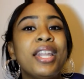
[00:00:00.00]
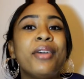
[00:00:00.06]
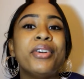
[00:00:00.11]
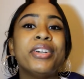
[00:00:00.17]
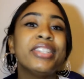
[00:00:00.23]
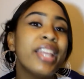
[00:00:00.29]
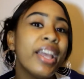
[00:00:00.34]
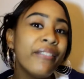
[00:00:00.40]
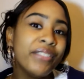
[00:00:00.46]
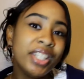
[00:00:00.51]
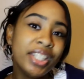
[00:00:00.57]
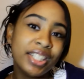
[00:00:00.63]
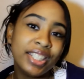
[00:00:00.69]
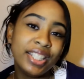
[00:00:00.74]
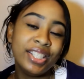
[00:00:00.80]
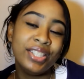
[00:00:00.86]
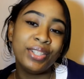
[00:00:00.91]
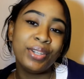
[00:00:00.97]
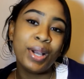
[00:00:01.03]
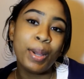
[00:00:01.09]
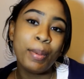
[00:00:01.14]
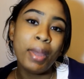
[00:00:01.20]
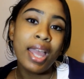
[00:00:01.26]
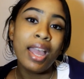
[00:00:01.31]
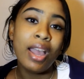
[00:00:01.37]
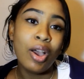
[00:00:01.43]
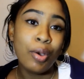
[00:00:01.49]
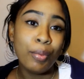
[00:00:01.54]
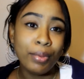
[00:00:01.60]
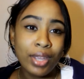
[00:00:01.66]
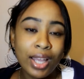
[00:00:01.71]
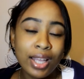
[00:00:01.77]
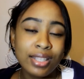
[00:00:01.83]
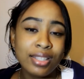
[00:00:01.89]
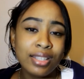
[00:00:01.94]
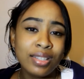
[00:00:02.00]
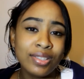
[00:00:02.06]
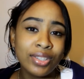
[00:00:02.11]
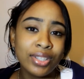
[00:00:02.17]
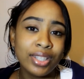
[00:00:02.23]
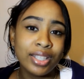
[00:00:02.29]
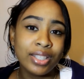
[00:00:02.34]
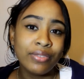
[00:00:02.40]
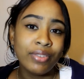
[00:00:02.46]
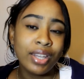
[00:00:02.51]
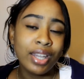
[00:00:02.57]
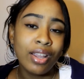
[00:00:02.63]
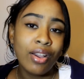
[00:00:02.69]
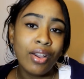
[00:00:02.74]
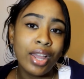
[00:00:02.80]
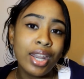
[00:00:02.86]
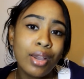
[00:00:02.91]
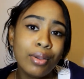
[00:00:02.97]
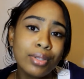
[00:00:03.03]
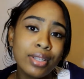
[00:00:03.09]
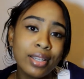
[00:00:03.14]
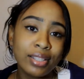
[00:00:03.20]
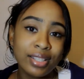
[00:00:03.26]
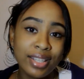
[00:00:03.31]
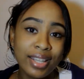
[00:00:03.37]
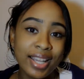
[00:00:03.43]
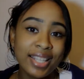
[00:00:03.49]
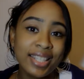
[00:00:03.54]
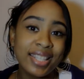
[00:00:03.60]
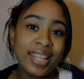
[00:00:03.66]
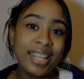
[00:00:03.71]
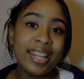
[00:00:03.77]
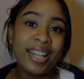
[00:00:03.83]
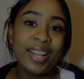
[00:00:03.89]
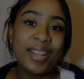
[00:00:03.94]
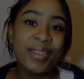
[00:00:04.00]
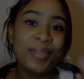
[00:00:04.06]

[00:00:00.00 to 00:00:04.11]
I will definitely do them. Hope you guys enjoyed this video, and I will talk to you guys later.